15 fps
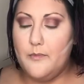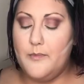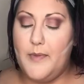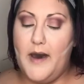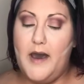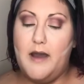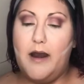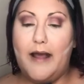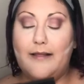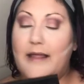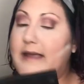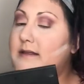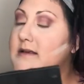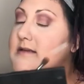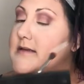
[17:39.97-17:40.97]
But I
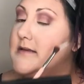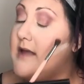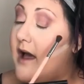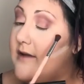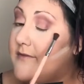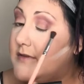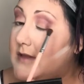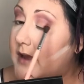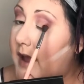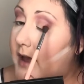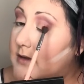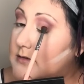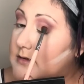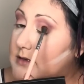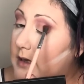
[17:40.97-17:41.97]
like this a lot for the
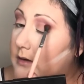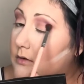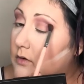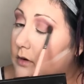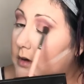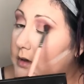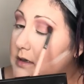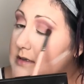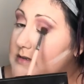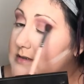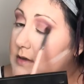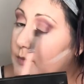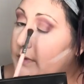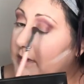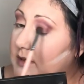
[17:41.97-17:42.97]
outside corner,
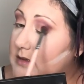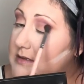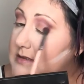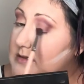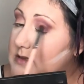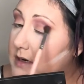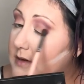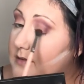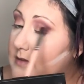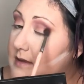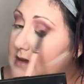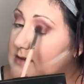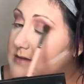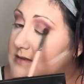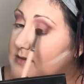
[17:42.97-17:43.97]
so we're going to start
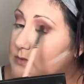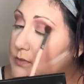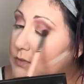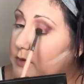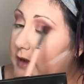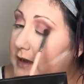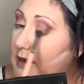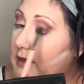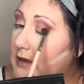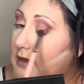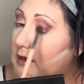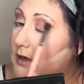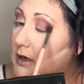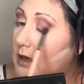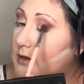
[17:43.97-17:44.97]
this right
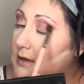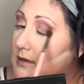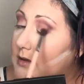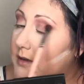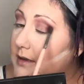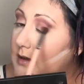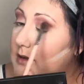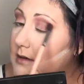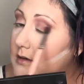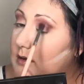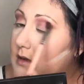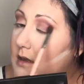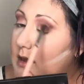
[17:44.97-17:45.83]
here on the lid